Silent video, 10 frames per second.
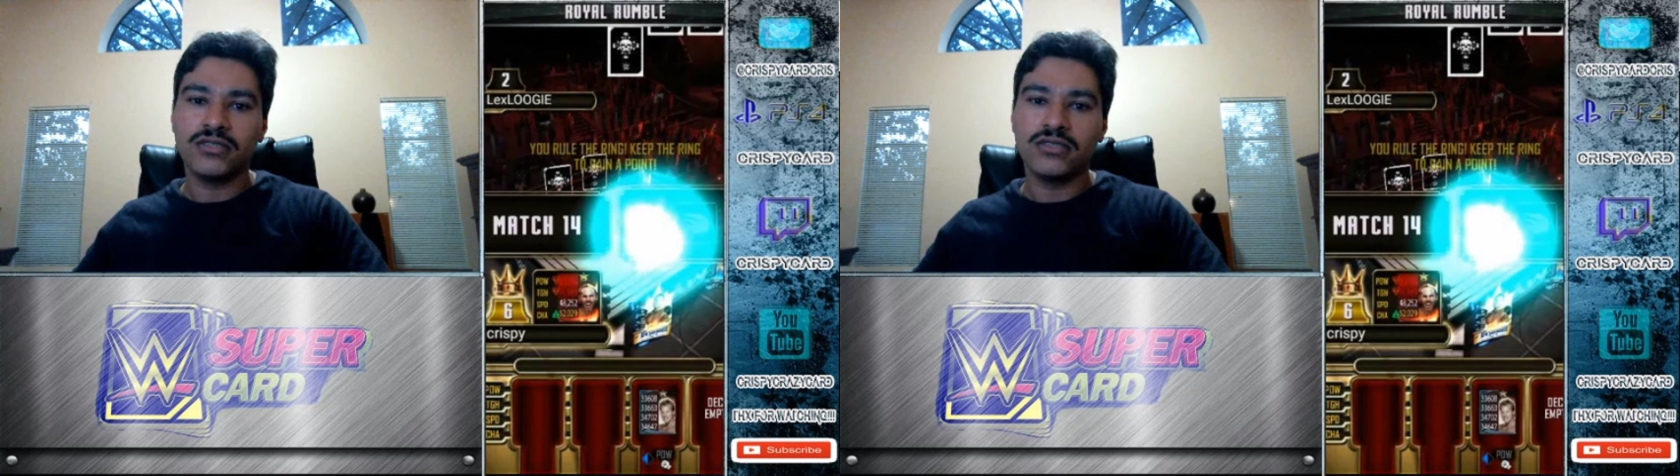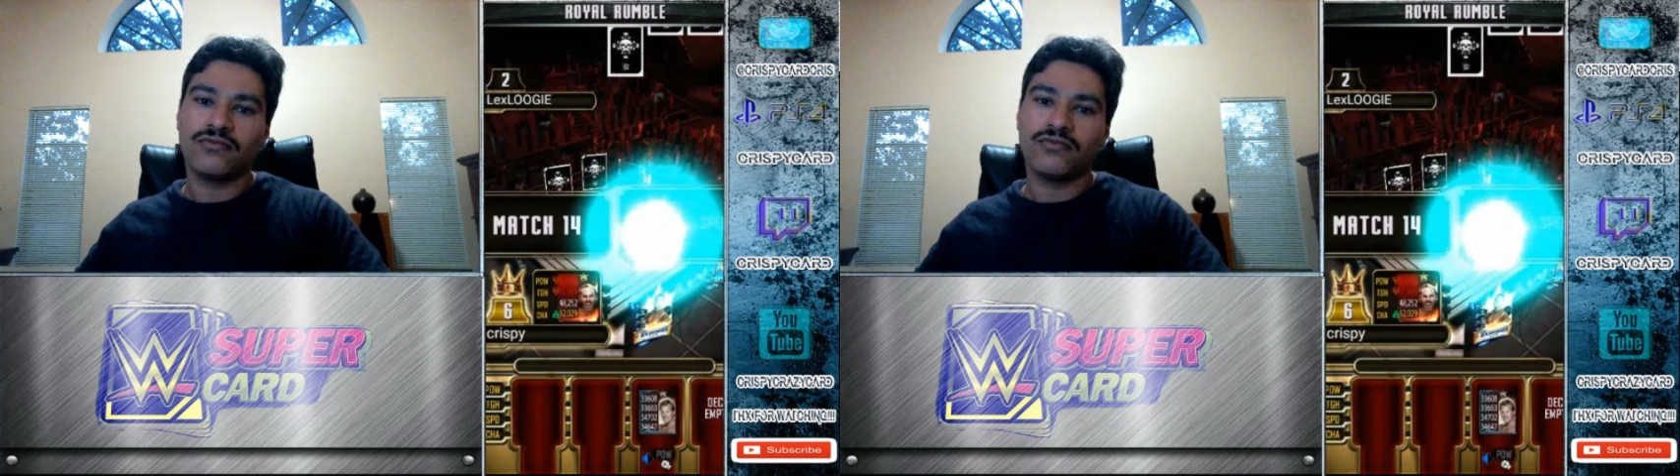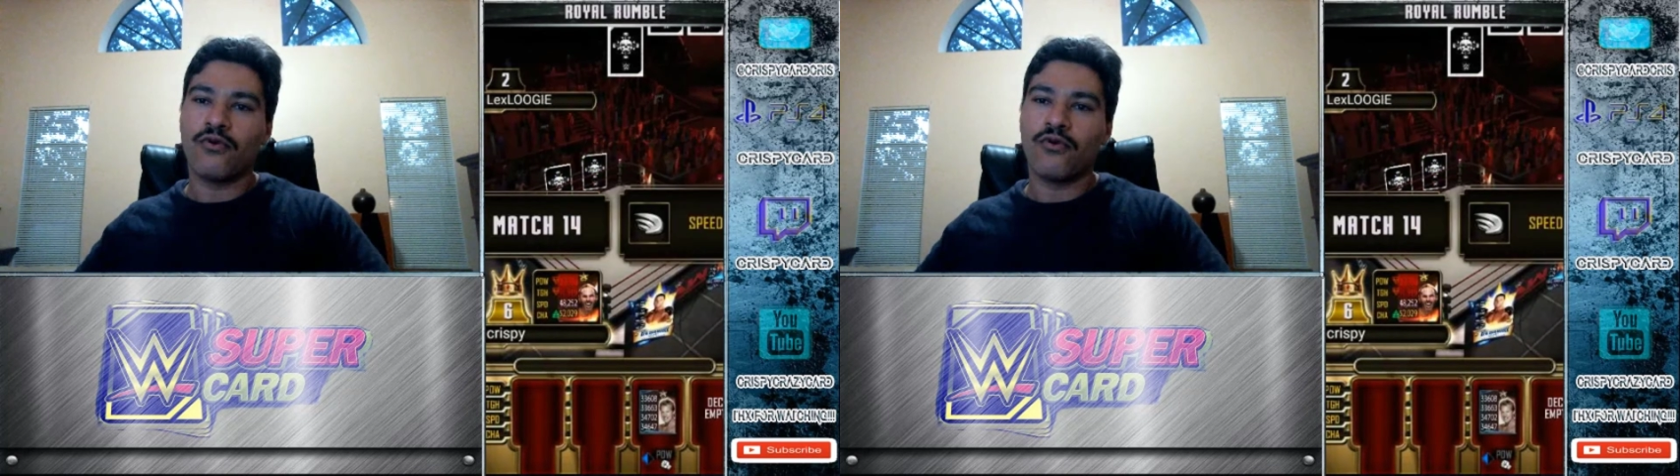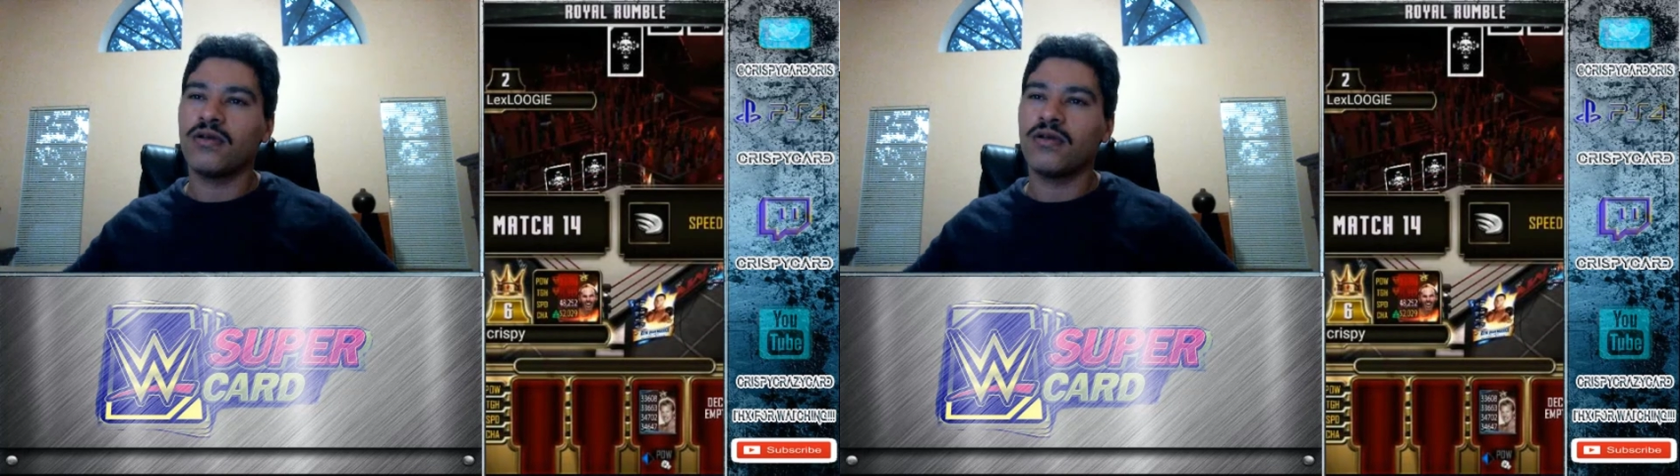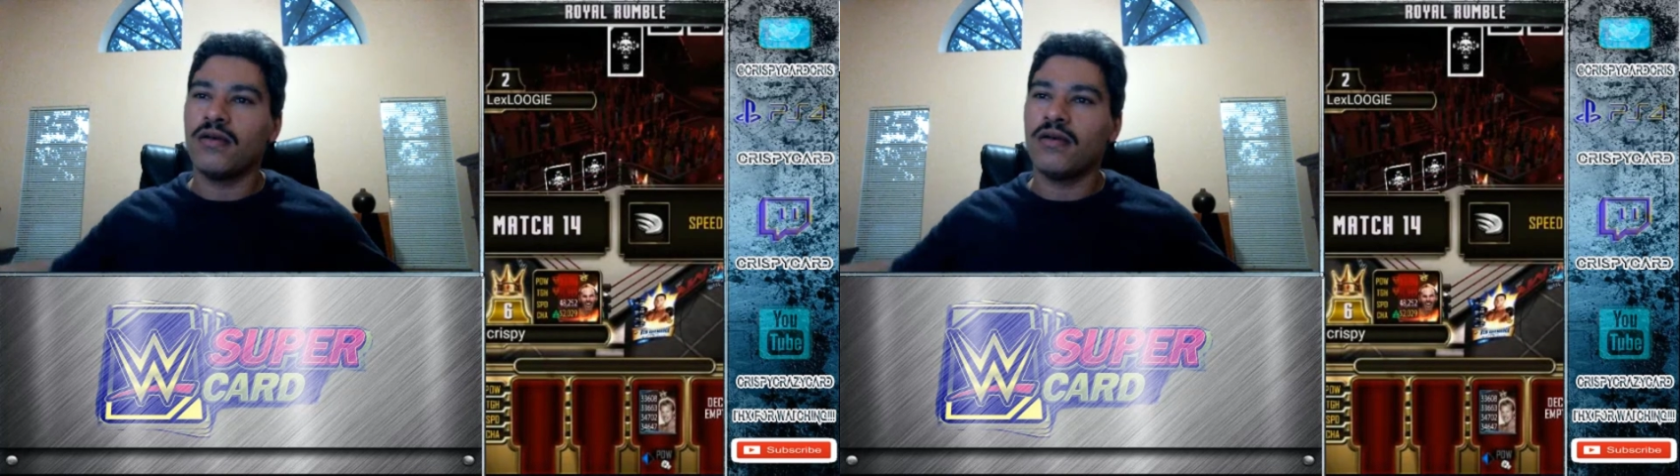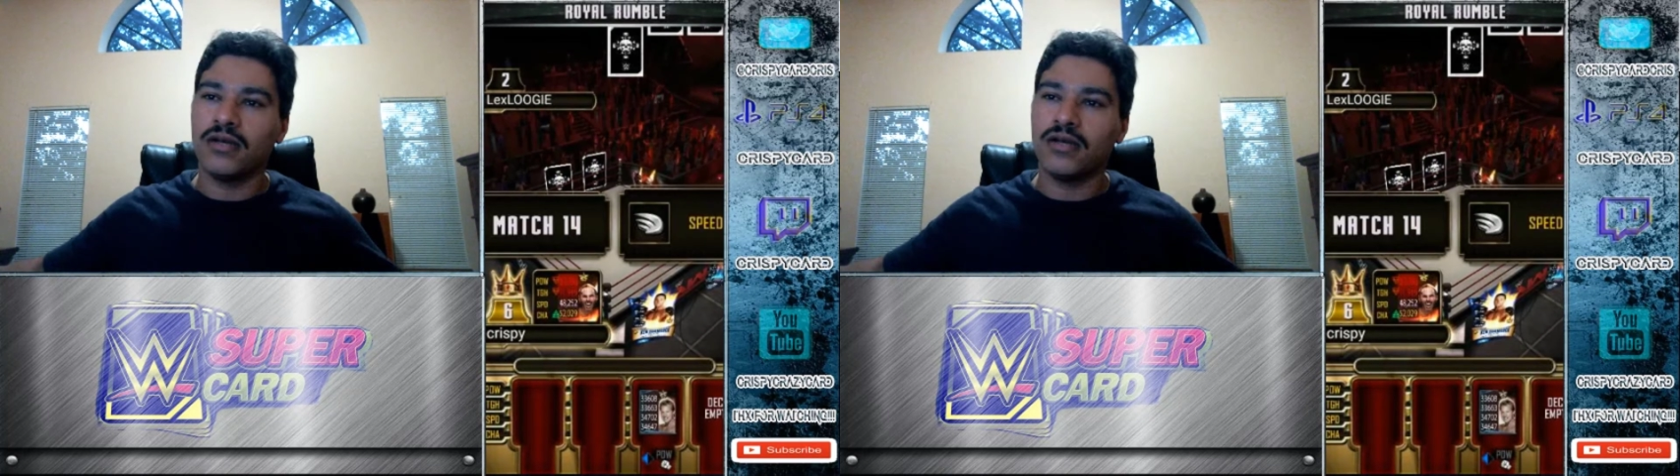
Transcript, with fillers: for W W E